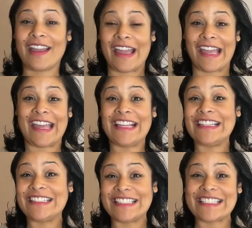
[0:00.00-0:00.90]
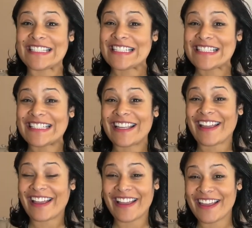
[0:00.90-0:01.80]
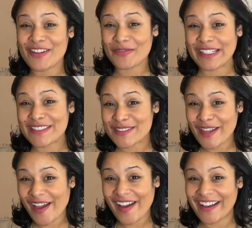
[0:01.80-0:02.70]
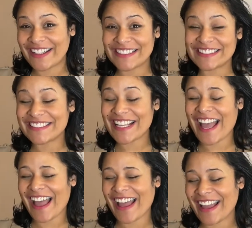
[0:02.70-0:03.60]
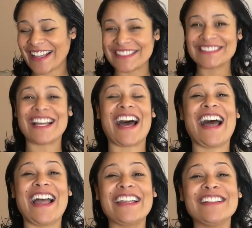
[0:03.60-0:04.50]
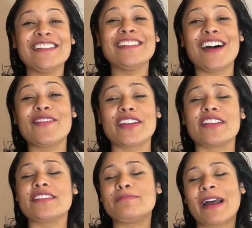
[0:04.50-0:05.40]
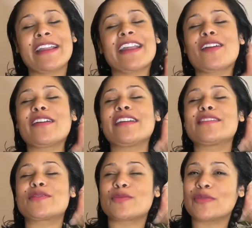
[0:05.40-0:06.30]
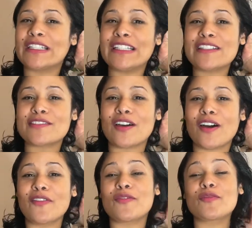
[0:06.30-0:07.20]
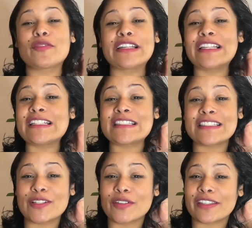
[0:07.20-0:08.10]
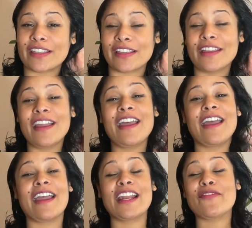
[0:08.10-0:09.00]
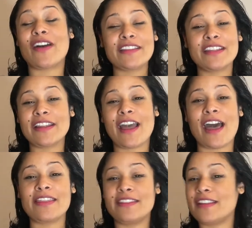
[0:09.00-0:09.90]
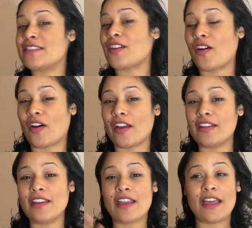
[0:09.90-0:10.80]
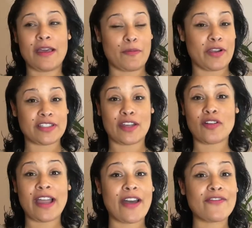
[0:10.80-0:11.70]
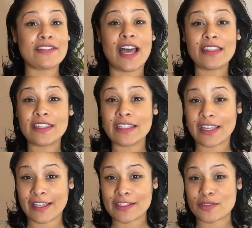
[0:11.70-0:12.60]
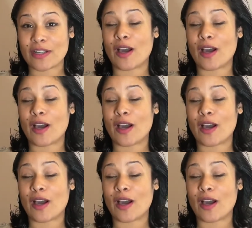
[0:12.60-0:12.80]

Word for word: And this is the end result. Yay! I love it. My hair is really soft, really silky. And if I didn't have this on, which I don't have nothing extra,